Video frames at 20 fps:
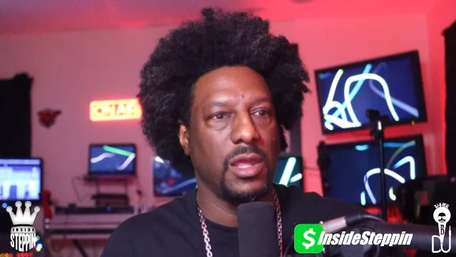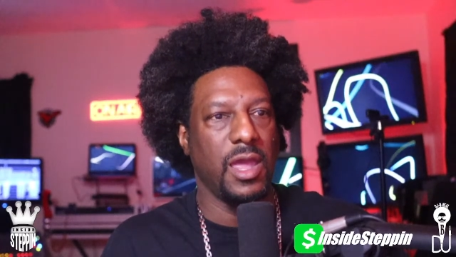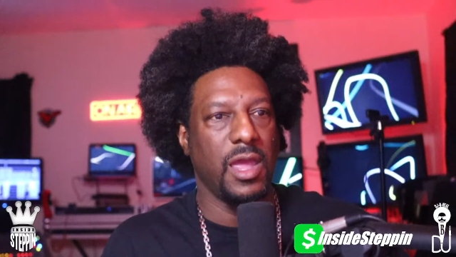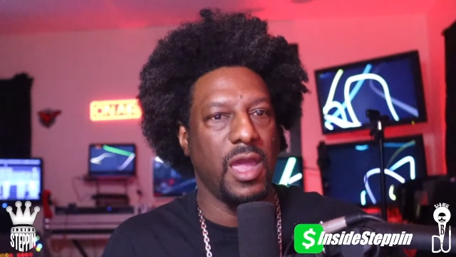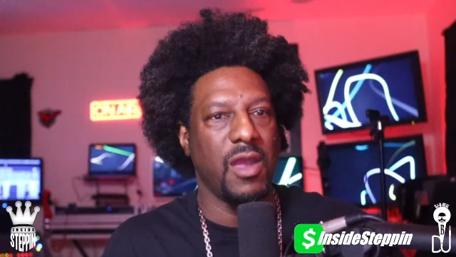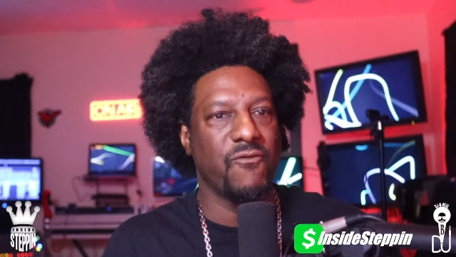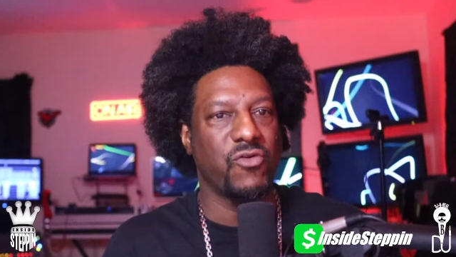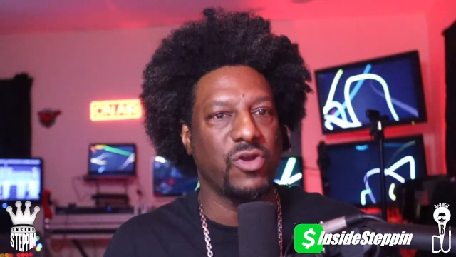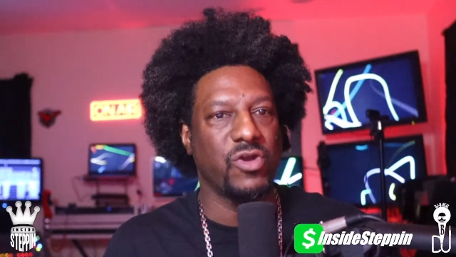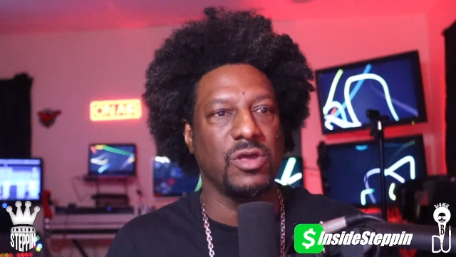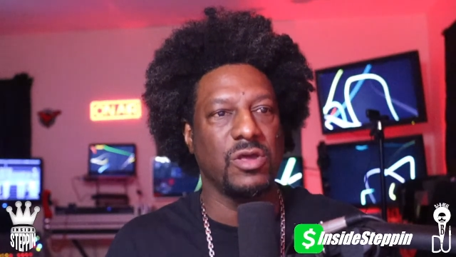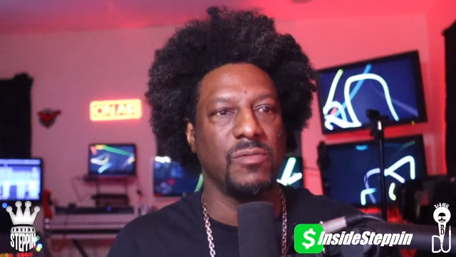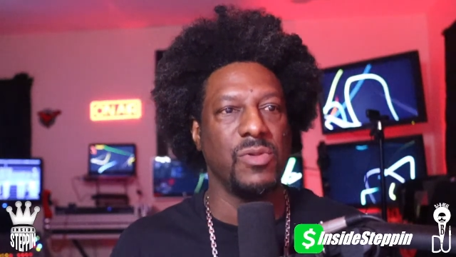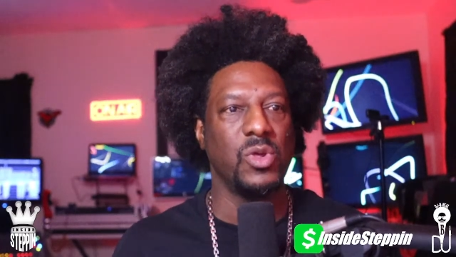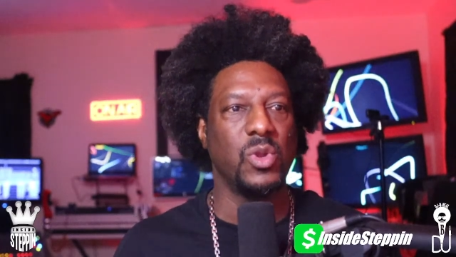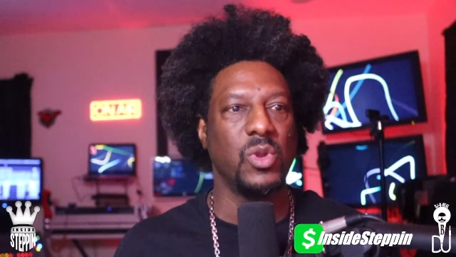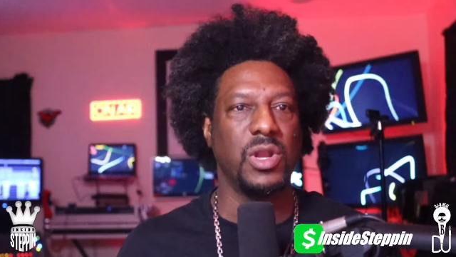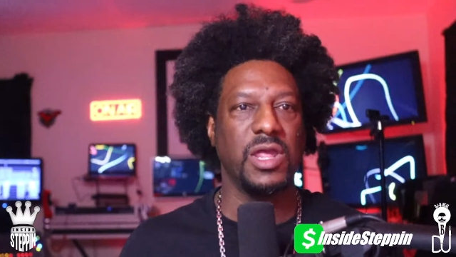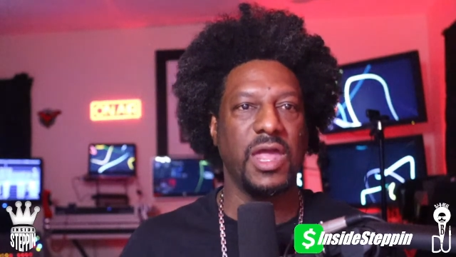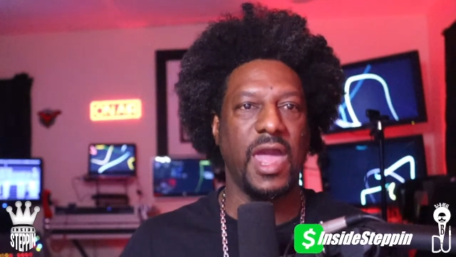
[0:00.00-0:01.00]
every
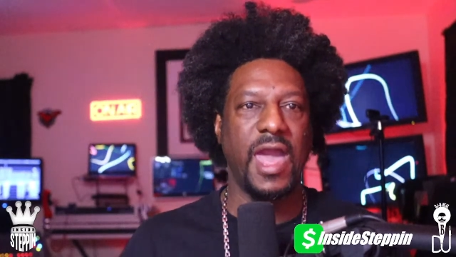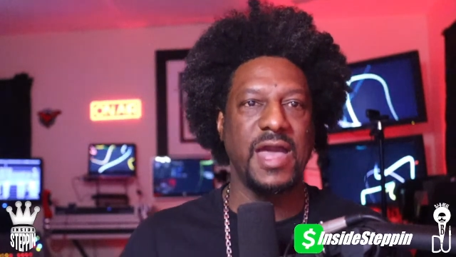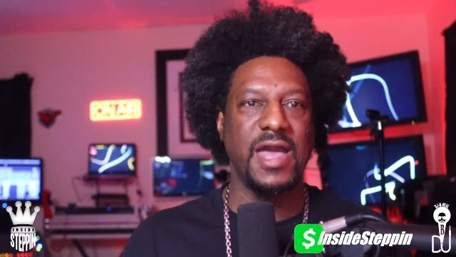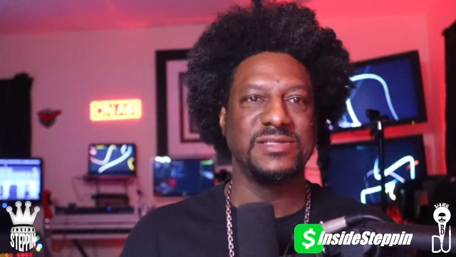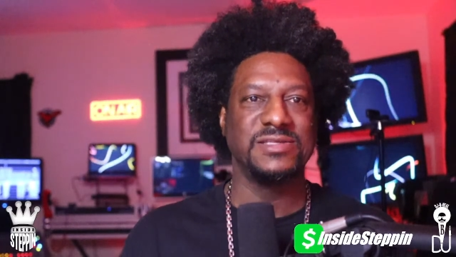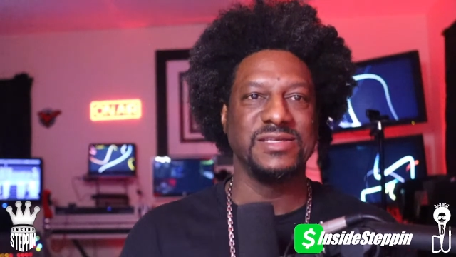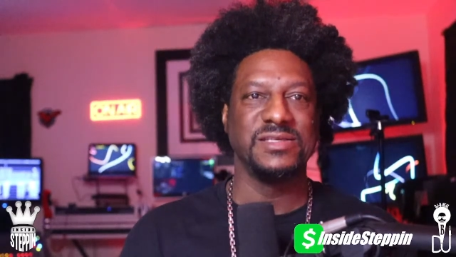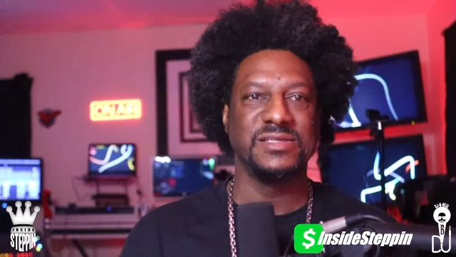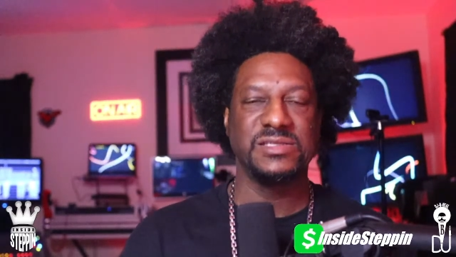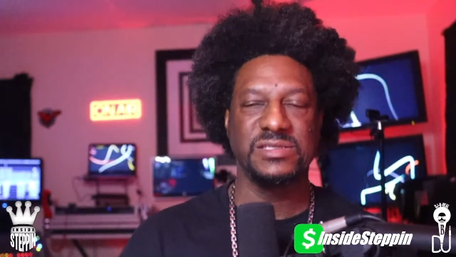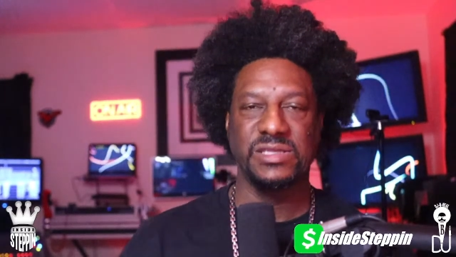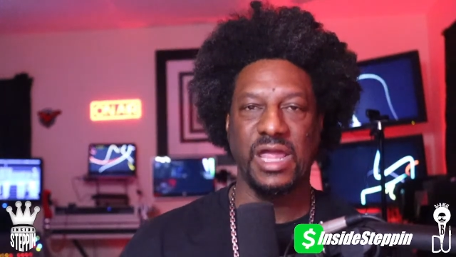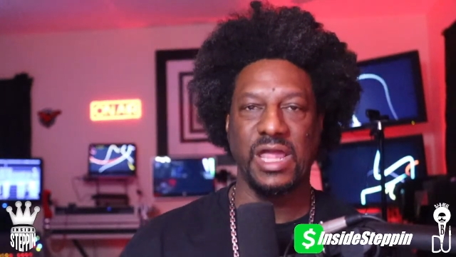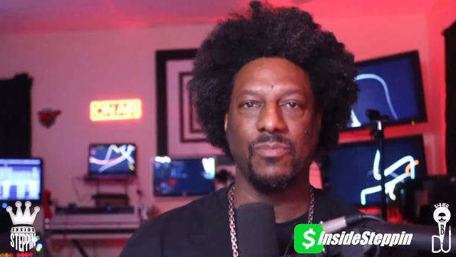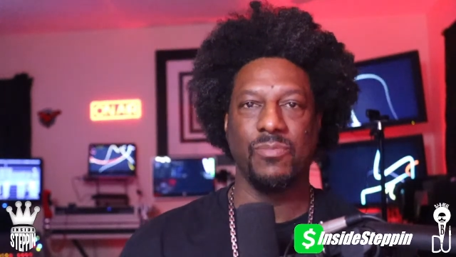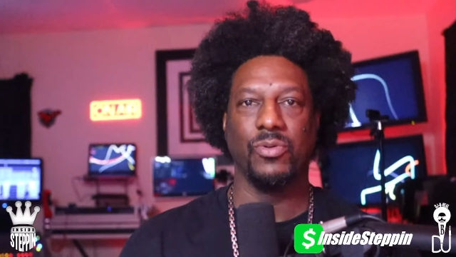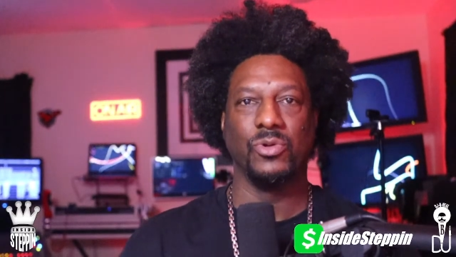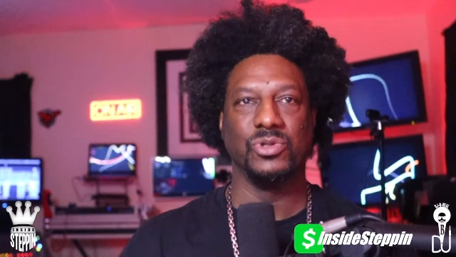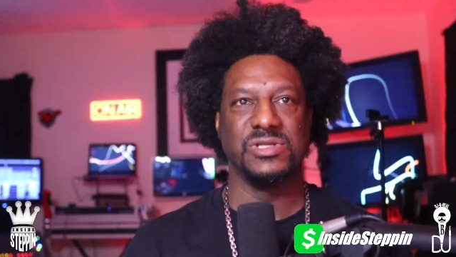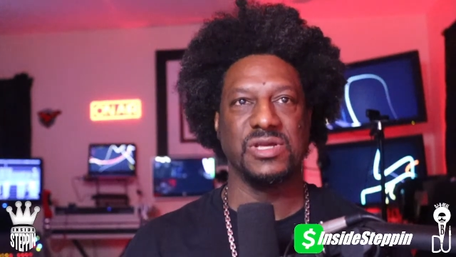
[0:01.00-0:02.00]
community has its
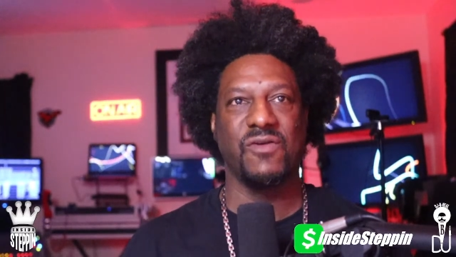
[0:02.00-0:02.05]
staples.